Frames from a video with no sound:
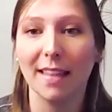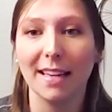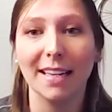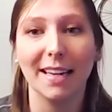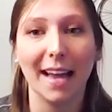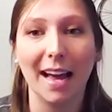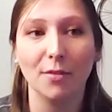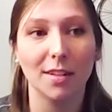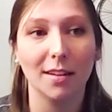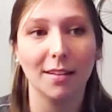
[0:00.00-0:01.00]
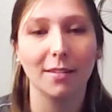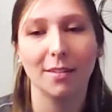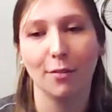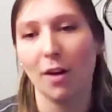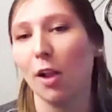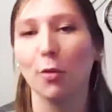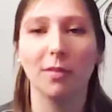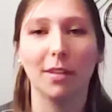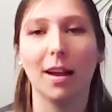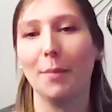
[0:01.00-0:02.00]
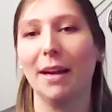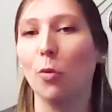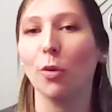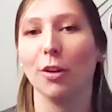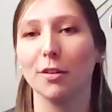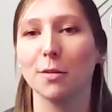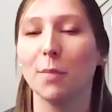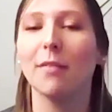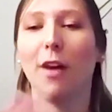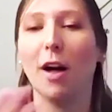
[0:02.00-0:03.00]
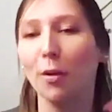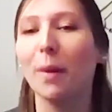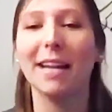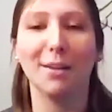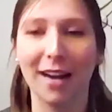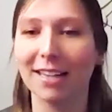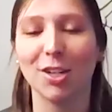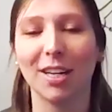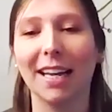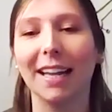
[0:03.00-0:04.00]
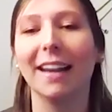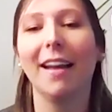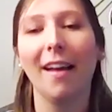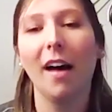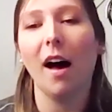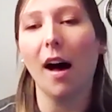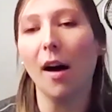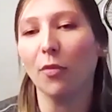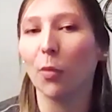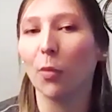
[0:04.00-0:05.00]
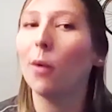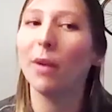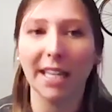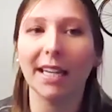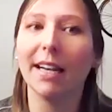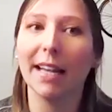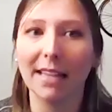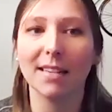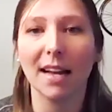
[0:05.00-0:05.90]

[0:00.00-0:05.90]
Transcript: they didn't have to to follow not my orders but follow my direction um, for what we needed to get